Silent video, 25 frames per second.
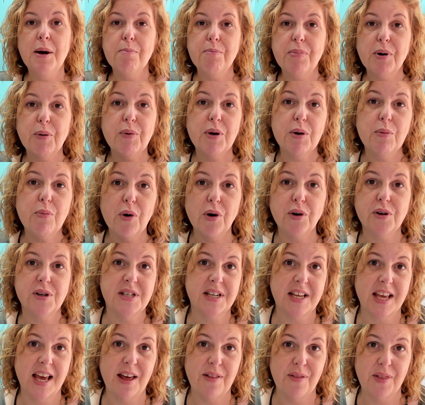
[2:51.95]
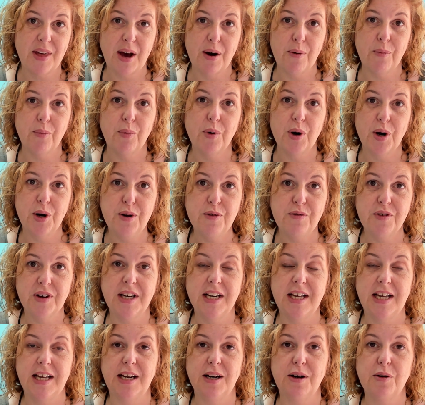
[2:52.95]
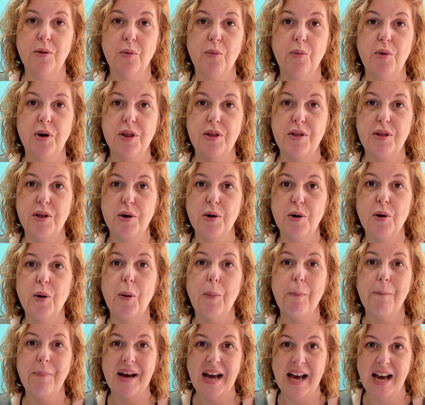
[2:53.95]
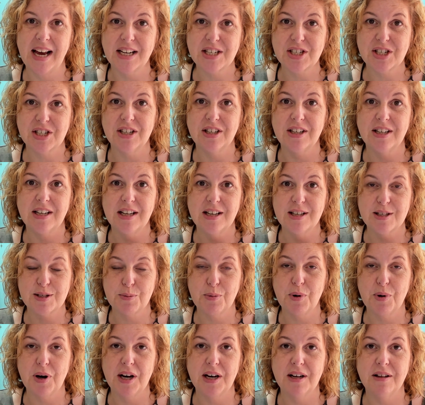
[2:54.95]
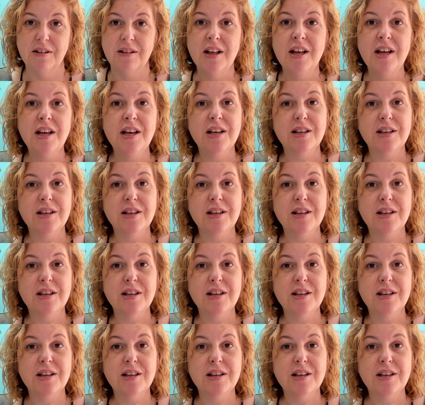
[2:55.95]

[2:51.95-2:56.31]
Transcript: But we want to get that woven in with your passion as well.